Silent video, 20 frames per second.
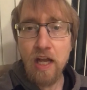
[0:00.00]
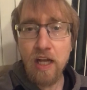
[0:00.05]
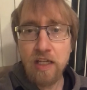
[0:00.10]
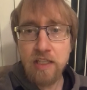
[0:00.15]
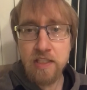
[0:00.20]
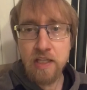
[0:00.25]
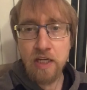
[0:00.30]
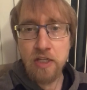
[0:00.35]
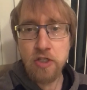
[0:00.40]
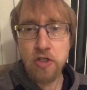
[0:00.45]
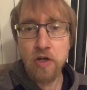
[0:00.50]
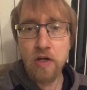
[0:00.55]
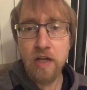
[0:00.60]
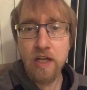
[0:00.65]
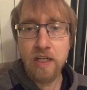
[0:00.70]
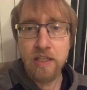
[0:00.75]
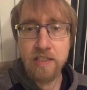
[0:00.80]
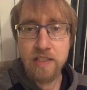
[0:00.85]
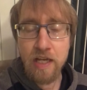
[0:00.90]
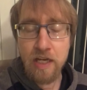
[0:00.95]
etc.,
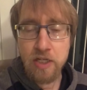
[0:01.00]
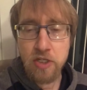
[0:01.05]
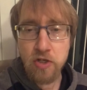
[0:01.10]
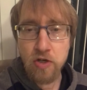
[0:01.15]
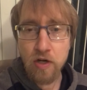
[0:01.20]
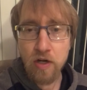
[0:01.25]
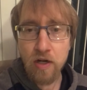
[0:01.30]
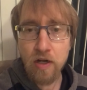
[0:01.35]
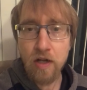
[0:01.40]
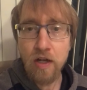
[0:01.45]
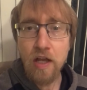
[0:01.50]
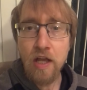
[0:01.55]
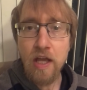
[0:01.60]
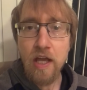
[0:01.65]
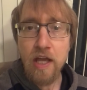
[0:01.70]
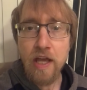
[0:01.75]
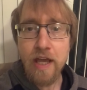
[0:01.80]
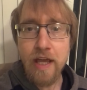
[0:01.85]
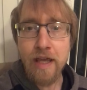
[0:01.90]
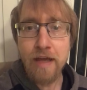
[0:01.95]
etc.,
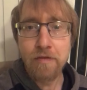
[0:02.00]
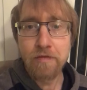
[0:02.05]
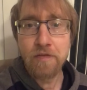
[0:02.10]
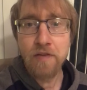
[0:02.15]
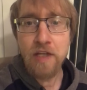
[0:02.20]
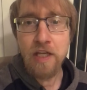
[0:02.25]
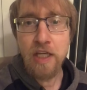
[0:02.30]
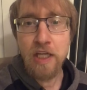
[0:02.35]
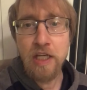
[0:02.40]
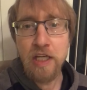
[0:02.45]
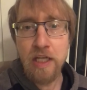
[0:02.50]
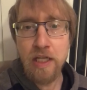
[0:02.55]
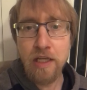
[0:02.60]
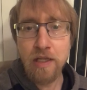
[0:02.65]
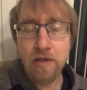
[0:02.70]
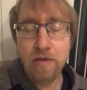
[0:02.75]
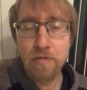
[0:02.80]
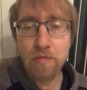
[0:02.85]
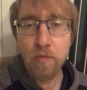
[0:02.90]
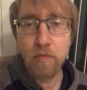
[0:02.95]
if
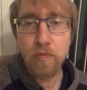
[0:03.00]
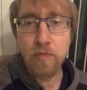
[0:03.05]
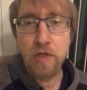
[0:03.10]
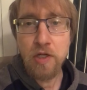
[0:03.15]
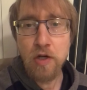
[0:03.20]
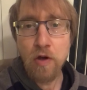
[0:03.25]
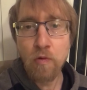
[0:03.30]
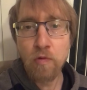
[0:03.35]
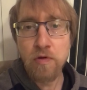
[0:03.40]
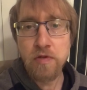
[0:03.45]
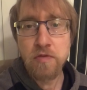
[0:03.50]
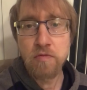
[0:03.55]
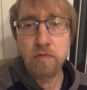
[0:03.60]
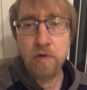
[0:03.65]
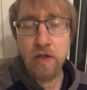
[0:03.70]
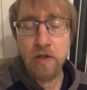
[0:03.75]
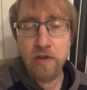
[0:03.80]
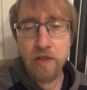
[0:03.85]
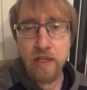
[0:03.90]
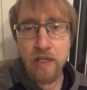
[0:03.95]
he, you know, was
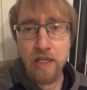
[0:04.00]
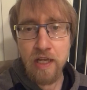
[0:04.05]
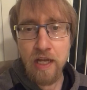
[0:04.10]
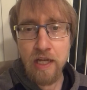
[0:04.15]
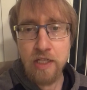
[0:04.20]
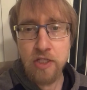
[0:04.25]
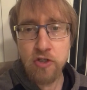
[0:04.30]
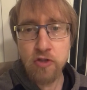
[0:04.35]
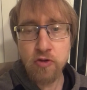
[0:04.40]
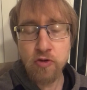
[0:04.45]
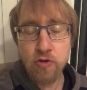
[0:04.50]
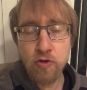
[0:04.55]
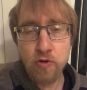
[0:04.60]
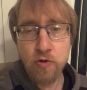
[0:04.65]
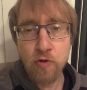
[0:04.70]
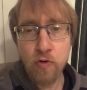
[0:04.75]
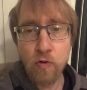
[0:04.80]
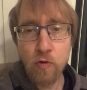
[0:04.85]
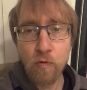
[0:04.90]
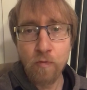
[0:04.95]
really a
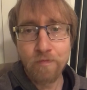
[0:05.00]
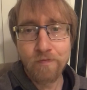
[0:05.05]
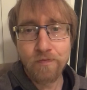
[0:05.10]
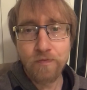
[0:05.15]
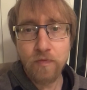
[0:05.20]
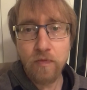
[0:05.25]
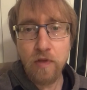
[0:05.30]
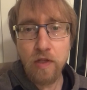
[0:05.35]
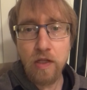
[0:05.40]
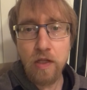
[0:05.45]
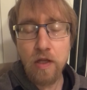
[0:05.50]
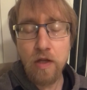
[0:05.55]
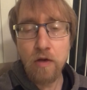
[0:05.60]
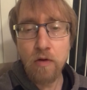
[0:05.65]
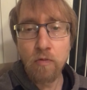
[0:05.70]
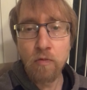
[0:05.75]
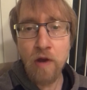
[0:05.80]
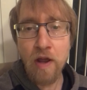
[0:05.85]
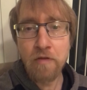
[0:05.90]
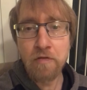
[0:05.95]
true
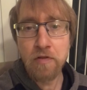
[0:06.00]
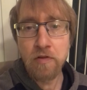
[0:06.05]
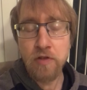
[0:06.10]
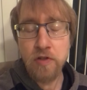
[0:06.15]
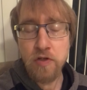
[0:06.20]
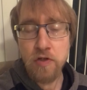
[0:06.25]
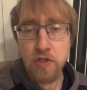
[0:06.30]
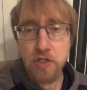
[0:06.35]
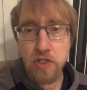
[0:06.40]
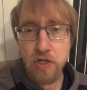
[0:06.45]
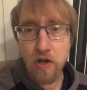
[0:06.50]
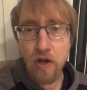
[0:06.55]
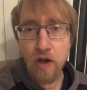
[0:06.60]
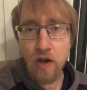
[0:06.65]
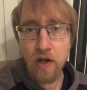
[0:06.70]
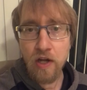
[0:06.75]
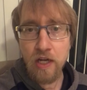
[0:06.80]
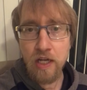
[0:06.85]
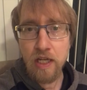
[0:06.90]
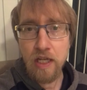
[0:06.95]

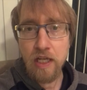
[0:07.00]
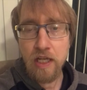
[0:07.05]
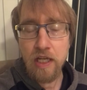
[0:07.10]
revolutionary.